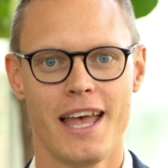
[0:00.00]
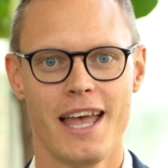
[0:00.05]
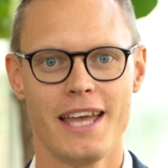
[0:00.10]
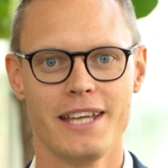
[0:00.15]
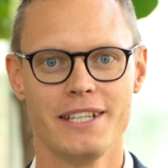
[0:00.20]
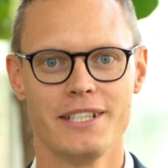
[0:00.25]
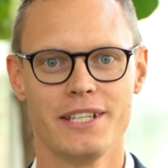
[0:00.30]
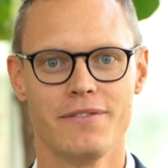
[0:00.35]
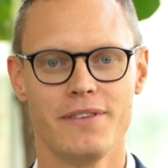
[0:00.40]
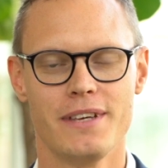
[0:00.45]

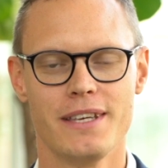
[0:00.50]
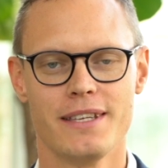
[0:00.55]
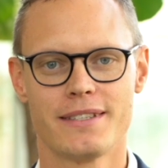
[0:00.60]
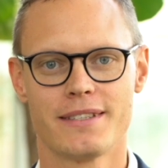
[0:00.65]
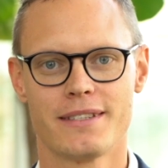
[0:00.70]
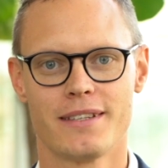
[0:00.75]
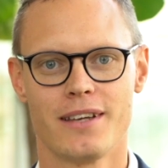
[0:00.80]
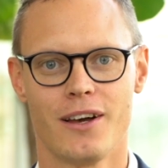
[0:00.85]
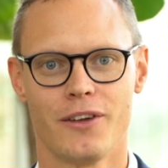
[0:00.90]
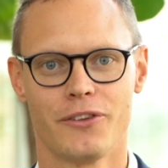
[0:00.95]

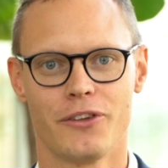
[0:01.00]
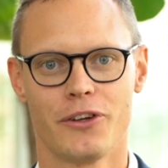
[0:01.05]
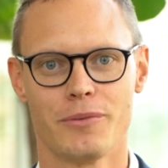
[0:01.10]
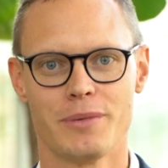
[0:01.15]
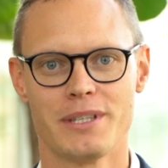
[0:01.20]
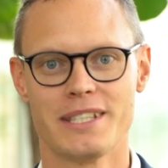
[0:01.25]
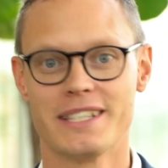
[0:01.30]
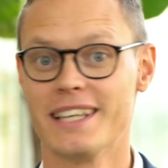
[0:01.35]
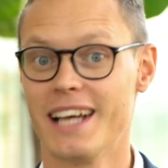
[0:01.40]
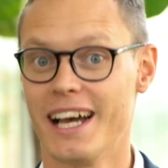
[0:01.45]
AGVs,
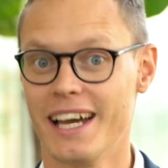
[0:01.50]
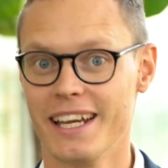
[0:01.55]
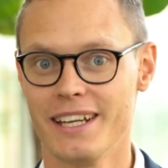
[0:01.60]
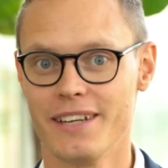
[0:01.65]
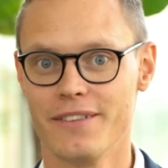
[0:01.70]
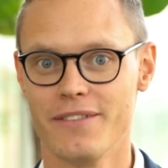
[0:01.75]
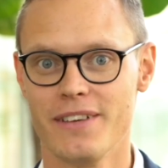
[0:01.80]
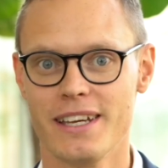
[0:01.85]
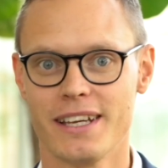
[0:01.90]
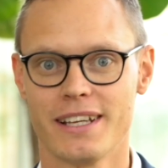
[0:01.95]
autonomous
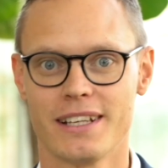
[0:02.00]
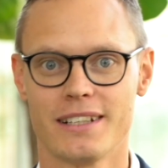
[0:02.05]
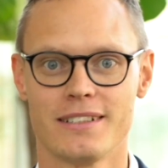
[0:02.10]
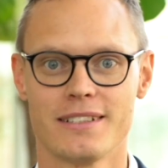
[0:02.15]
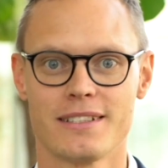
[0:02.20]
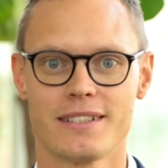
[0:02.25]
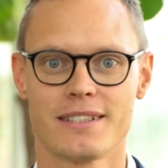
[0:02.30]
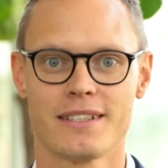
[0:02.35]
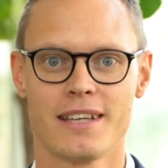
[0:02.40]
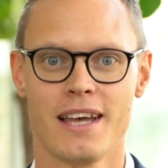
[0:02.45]
guided
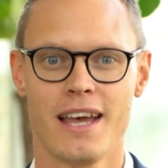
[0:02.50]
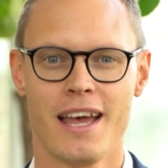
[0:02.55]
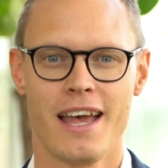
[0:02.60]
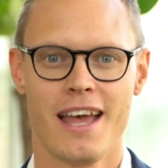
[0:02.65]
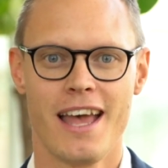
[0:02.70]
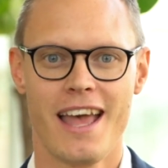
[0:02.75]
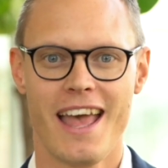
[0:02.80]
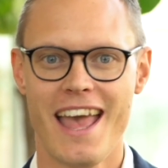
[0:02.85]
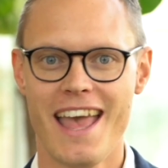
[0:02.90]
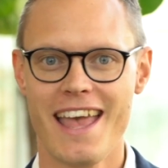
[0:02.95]
vehicles,
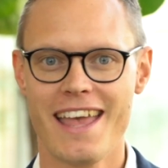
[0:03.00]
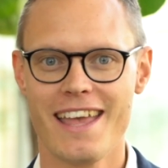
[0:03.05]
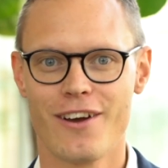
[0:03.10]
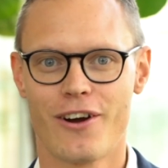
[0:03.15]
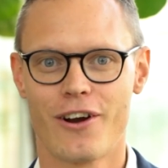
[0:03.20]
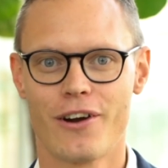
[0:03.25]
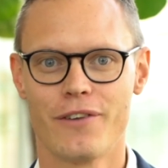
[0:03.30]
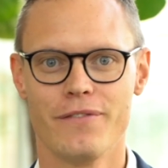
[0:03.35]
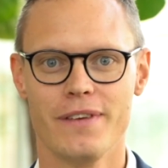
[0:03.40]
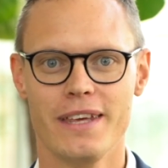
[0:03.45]

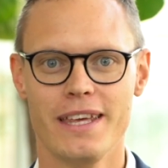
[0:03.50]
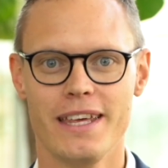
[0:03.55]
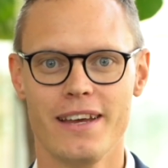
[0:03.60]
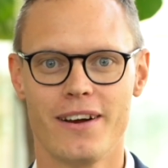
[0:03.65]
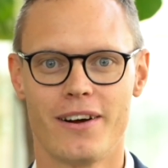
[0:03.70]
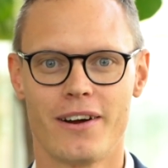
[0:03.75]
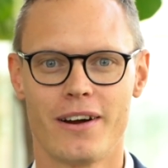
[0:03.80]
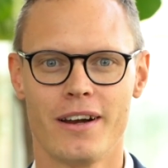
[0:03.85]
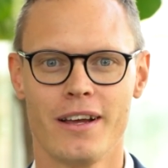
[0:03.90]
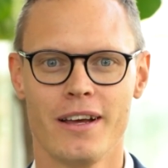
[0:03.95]
AR,
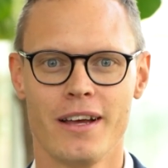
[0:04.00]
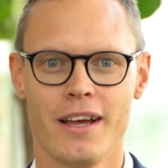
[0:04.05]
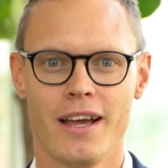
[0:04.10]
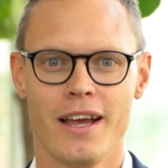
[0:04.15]
VR,